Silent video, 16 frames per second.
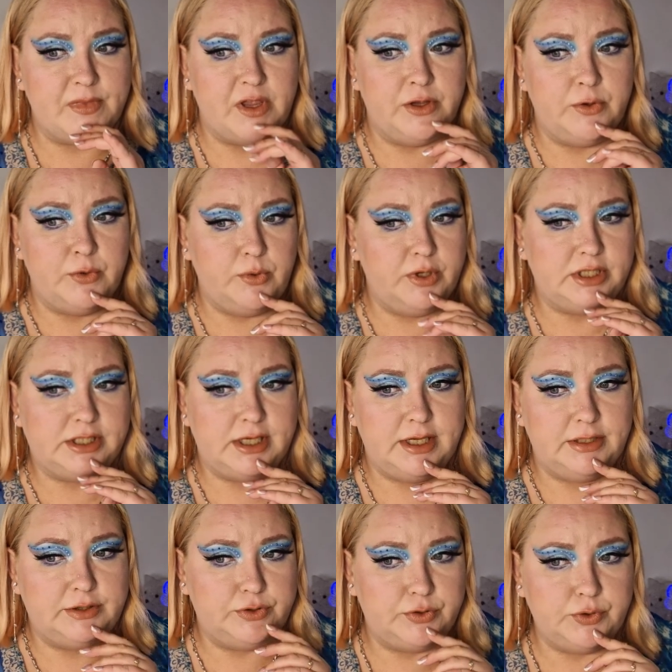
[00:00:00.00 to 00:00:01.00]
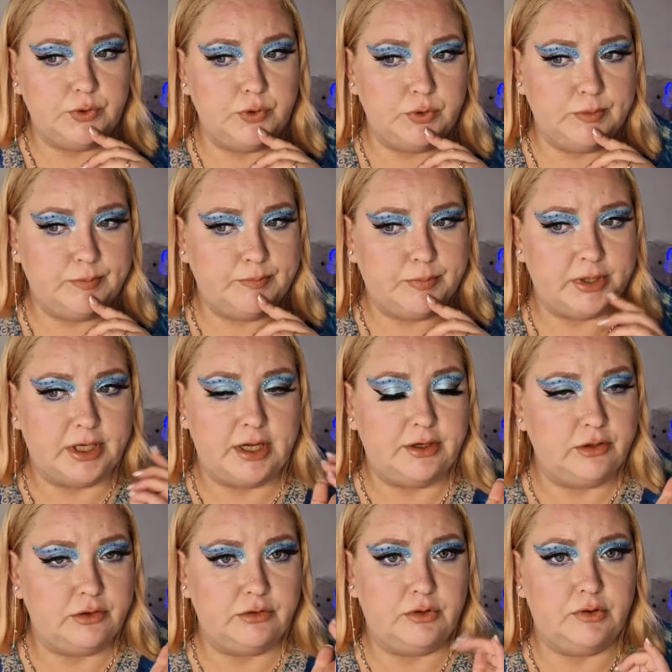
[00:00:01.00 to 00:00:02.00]
USA too, but I
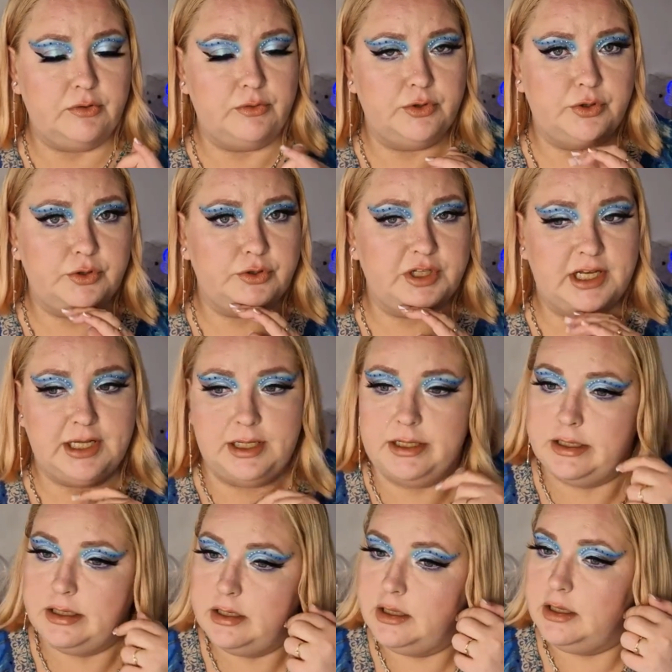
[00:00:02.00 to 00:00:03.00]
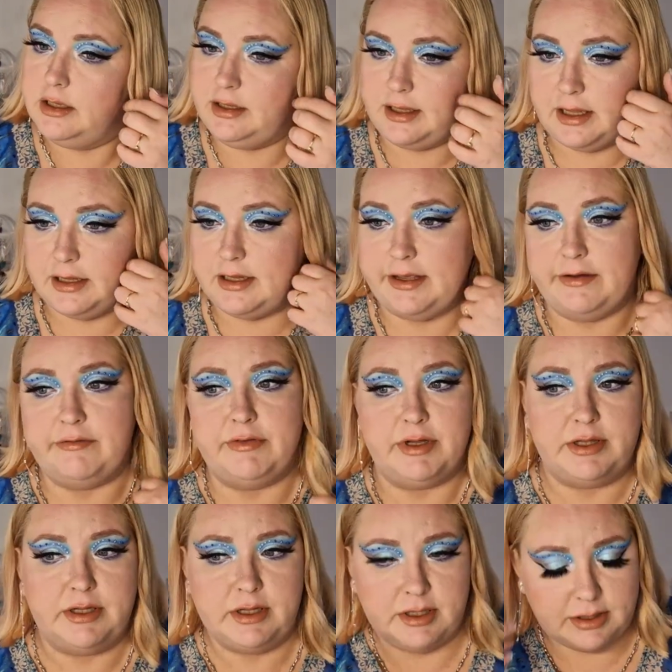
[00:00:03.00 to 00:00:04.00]
don't know do they get
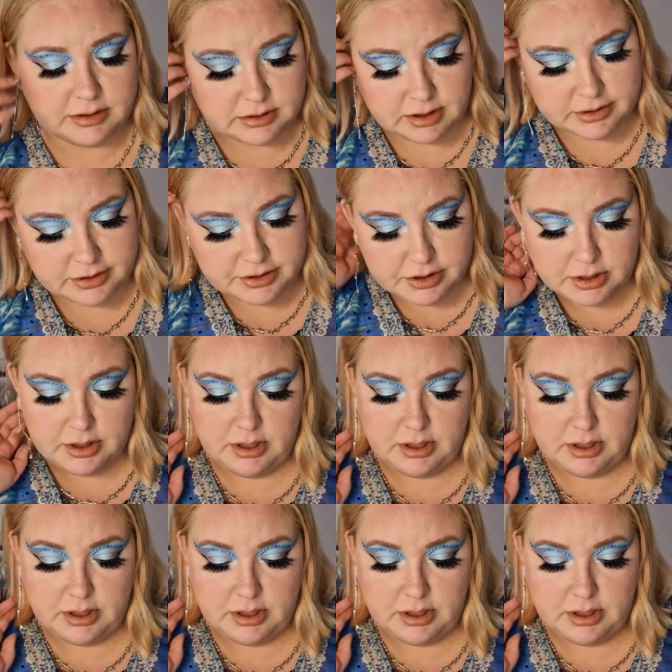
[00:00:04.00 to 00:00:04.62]
everything as such.